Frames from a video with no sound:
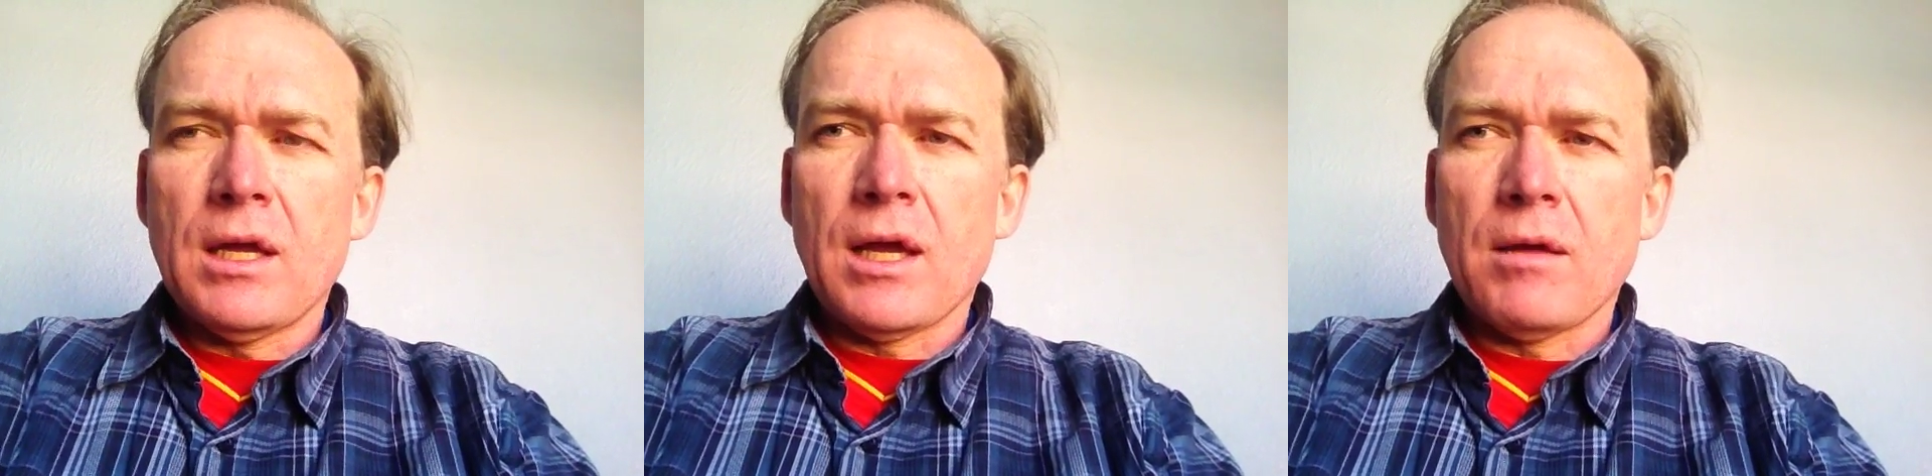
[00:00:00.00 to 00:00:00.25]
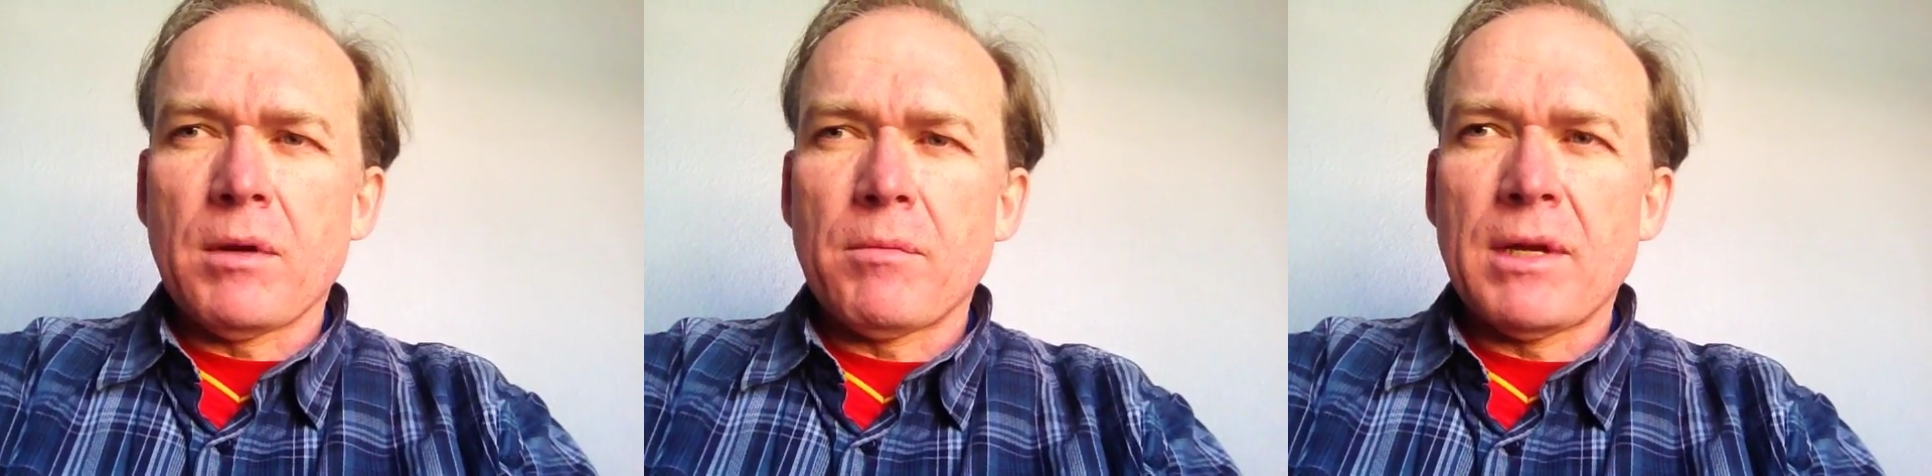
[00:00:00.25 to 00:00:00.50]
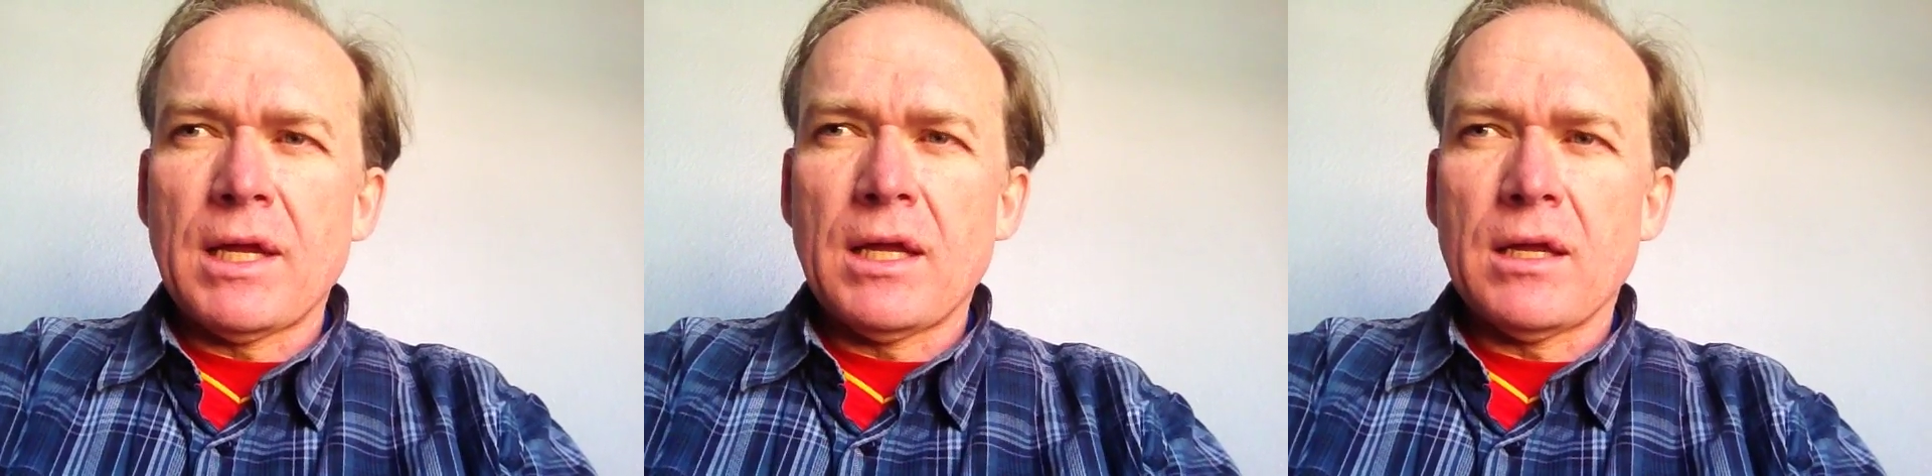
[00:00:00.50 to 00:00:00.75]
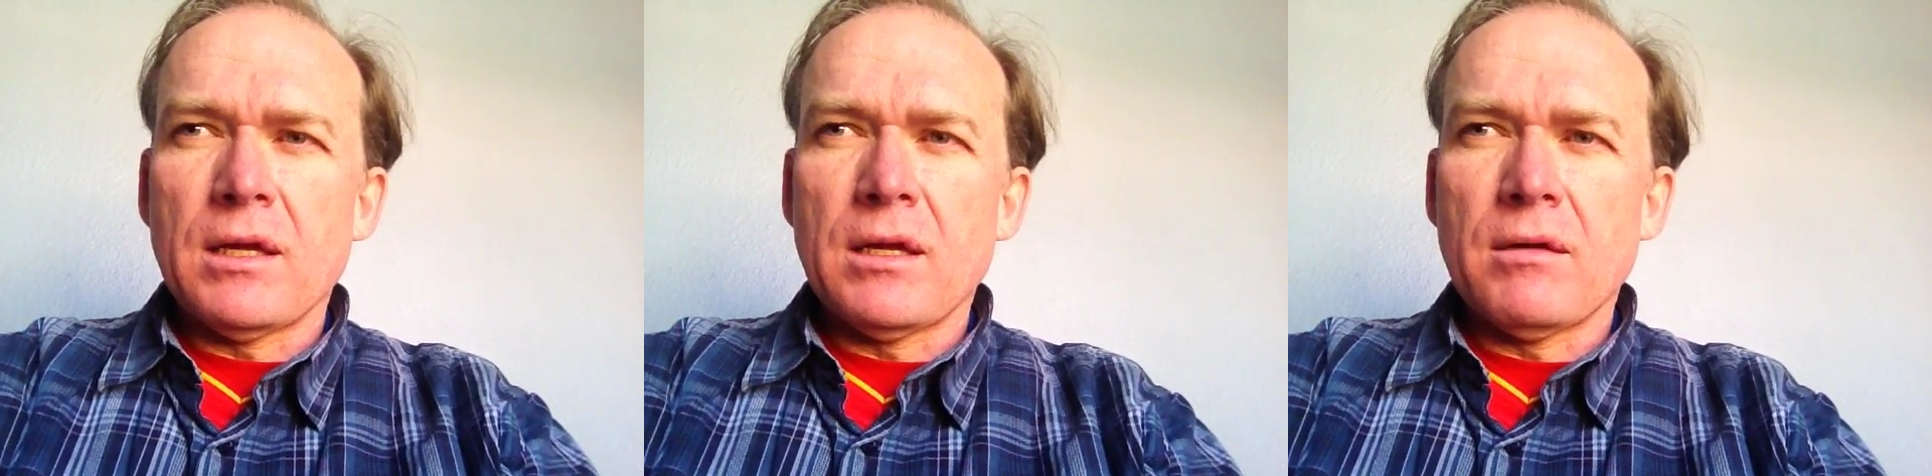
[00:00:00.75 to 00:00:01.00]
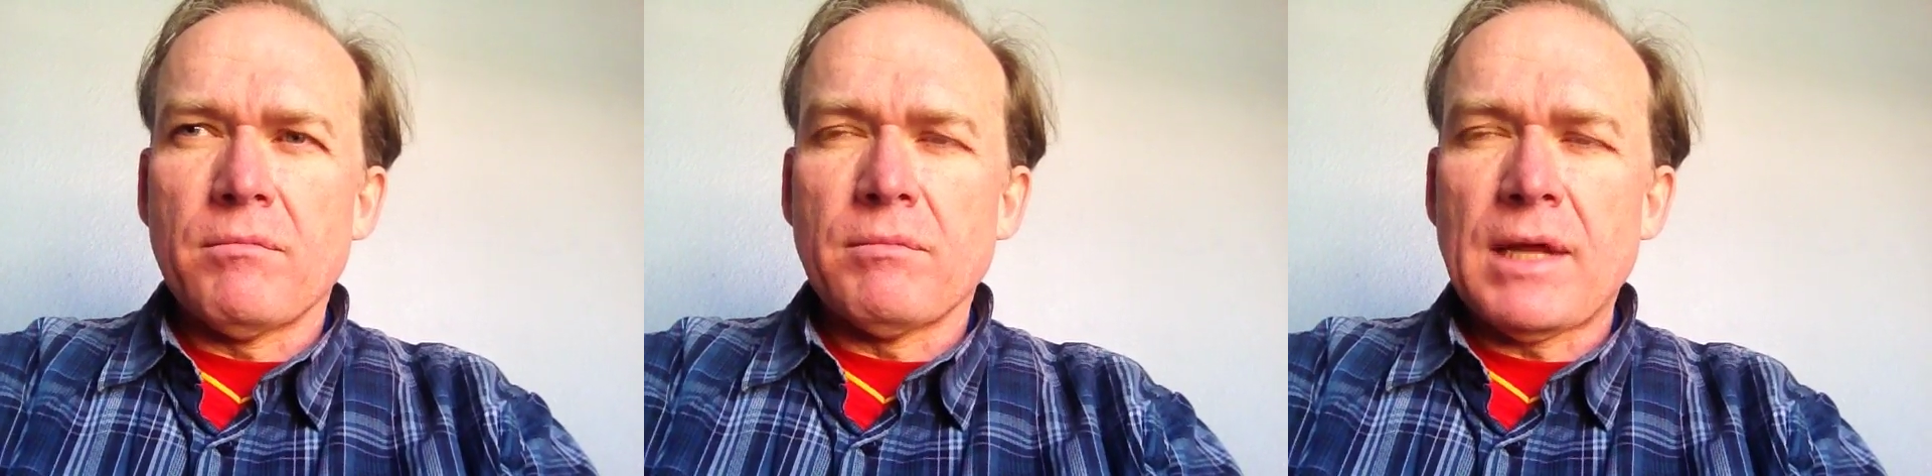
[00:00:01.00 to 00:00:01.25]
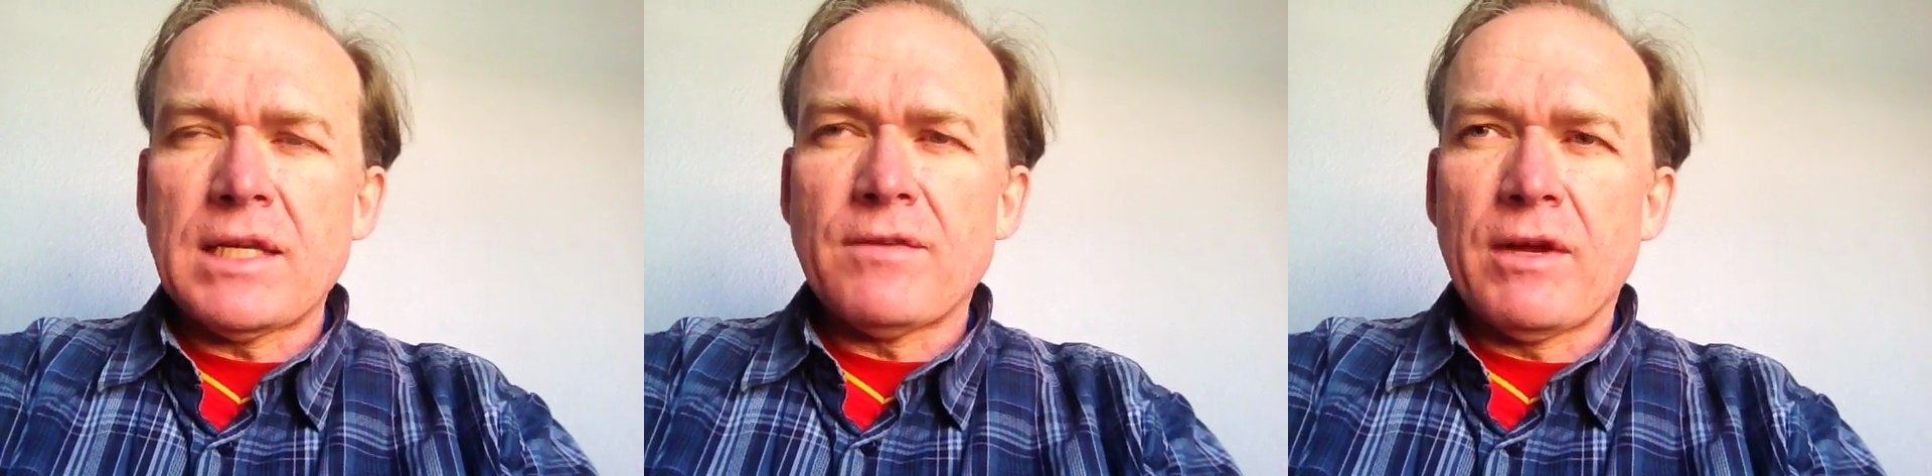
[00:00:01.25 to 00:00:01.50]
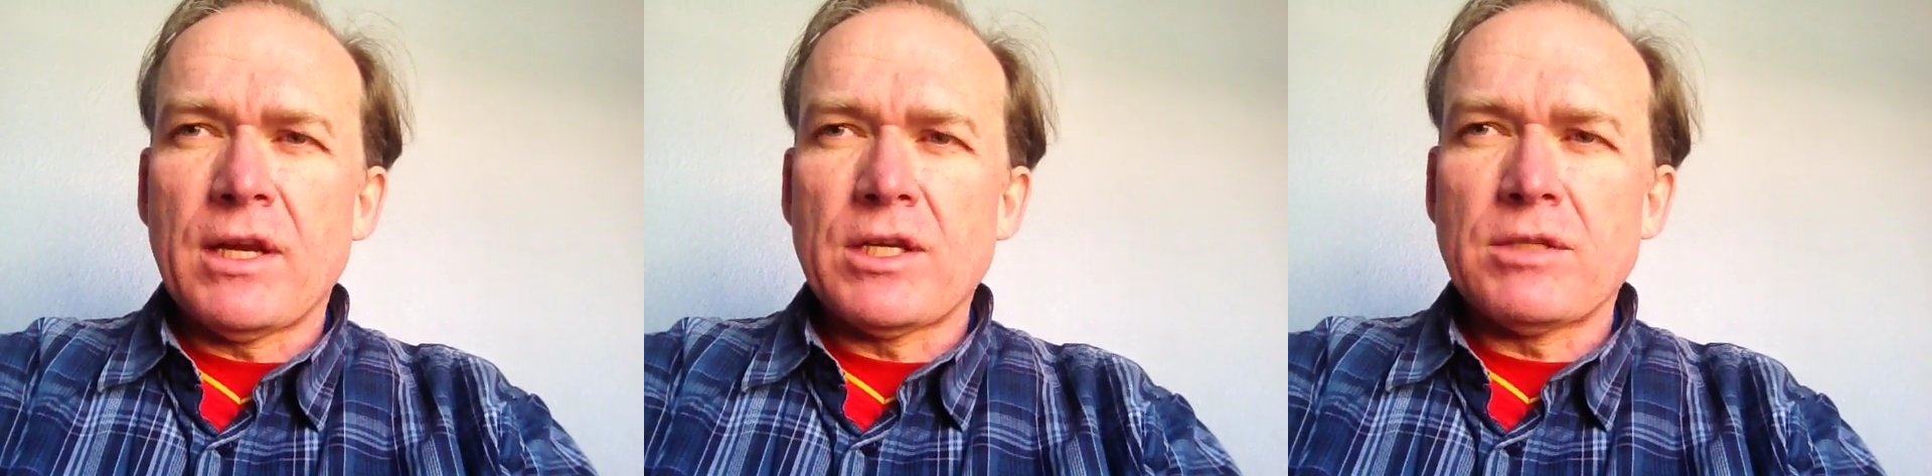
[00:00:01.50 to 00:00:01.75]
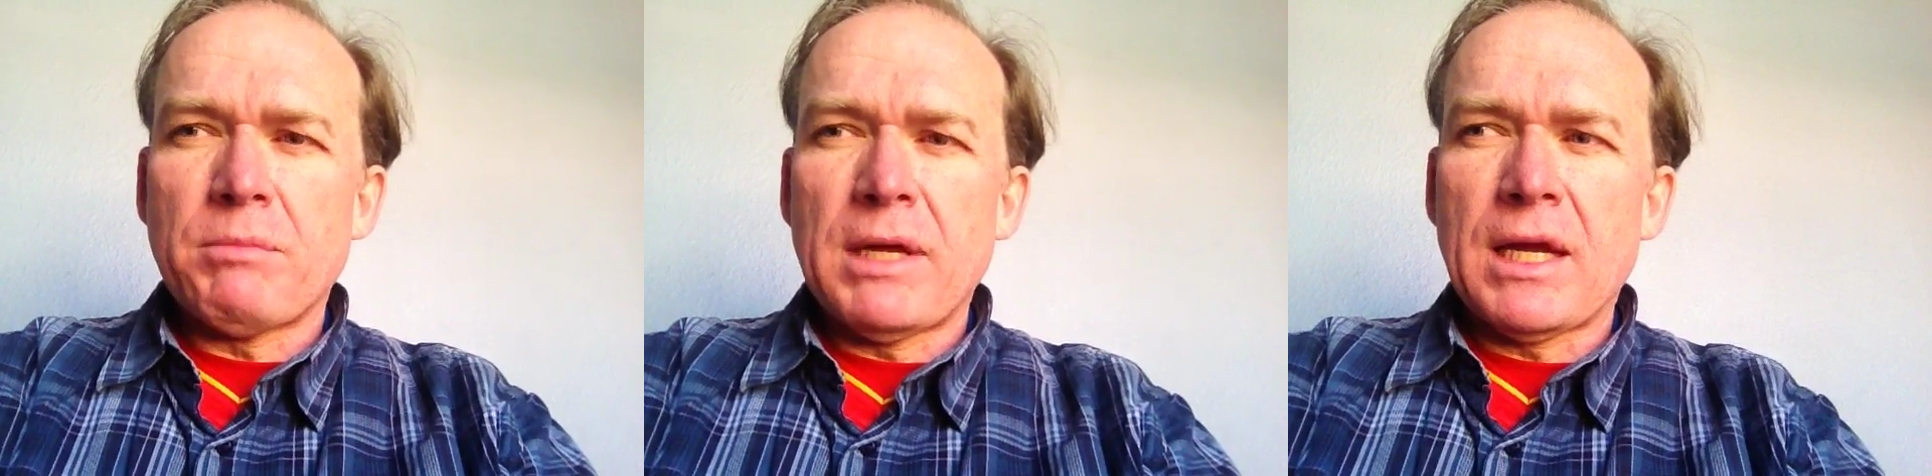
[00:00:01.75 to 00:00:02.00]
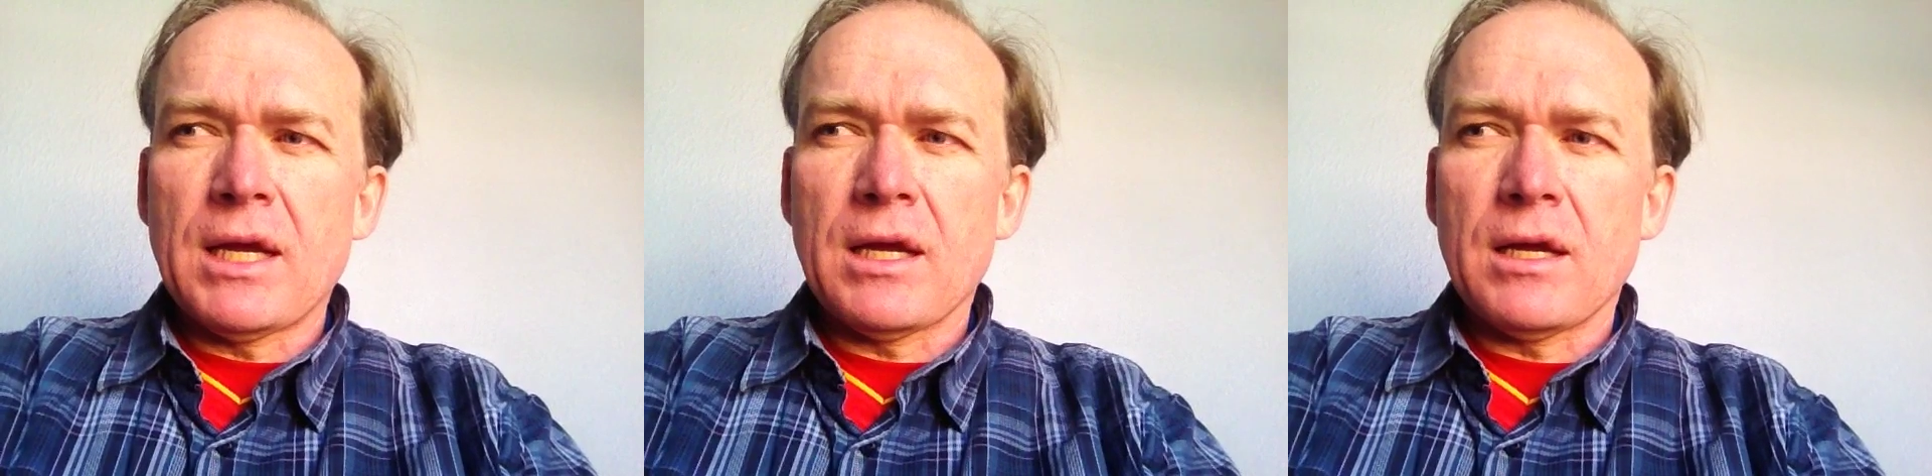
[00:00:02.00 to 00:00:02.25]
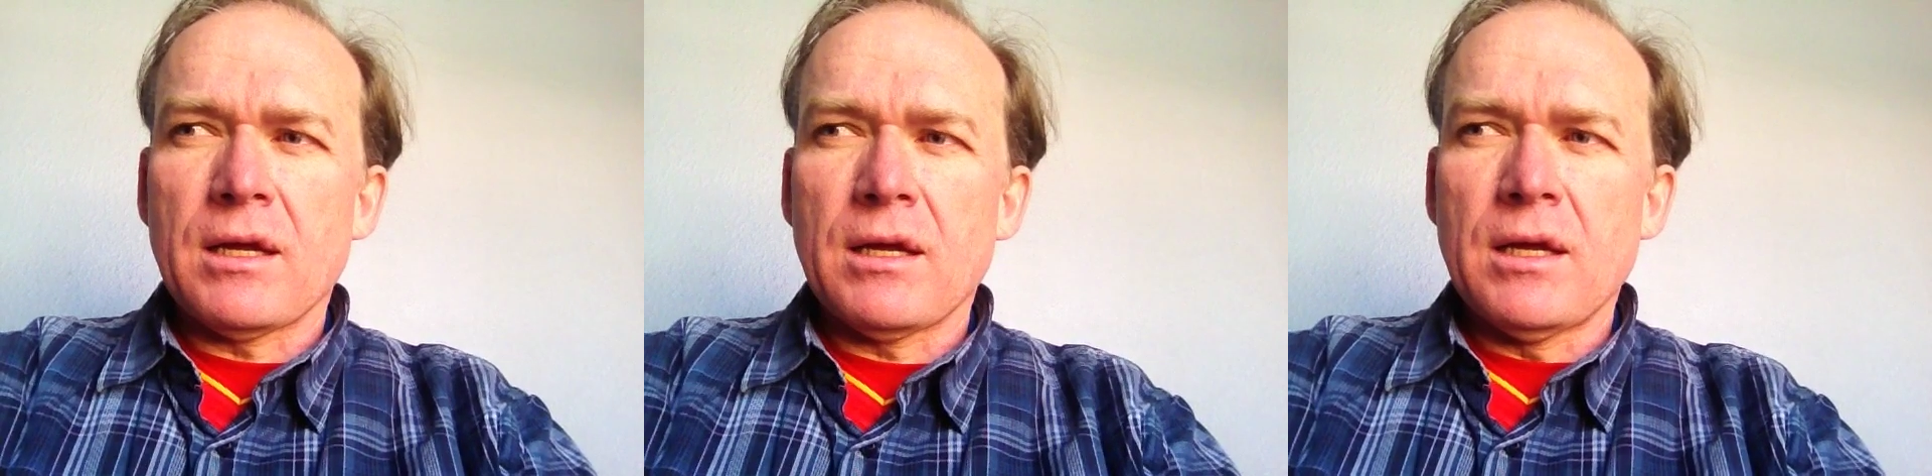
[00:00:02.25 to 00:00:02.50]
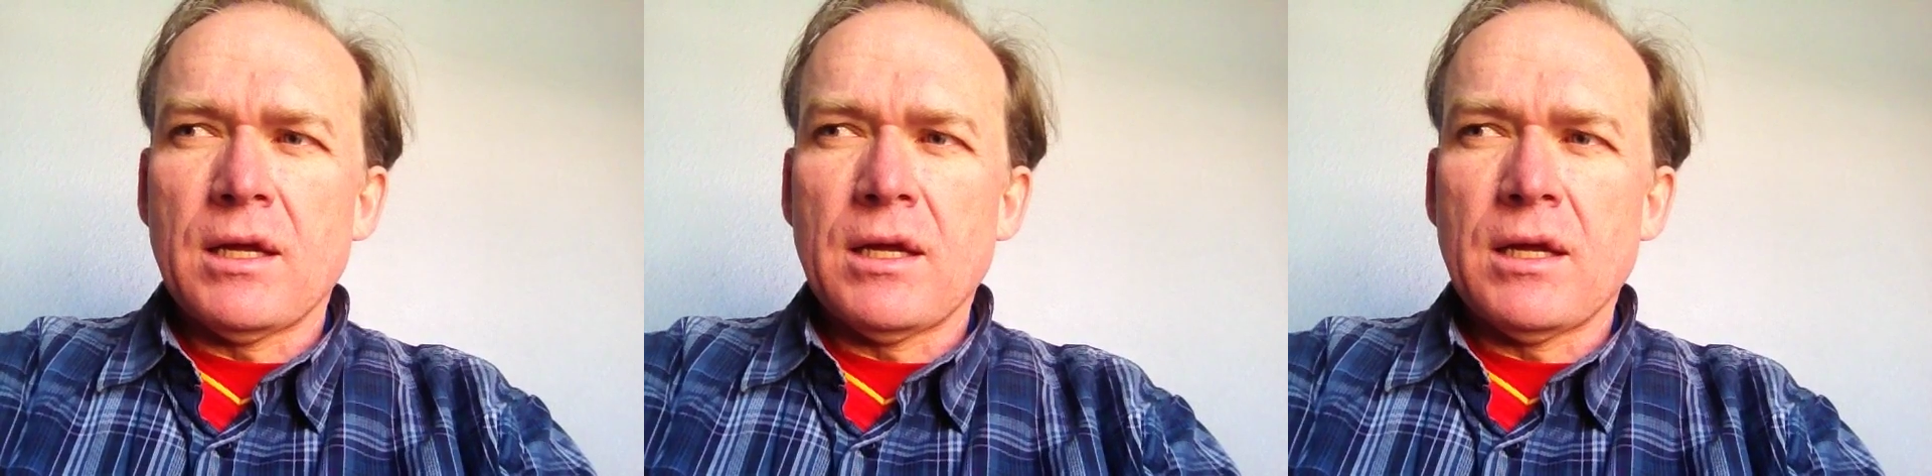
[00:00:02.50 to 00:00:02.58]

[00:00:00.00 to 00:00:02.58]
Um, I'm a Eng um, native English speaker.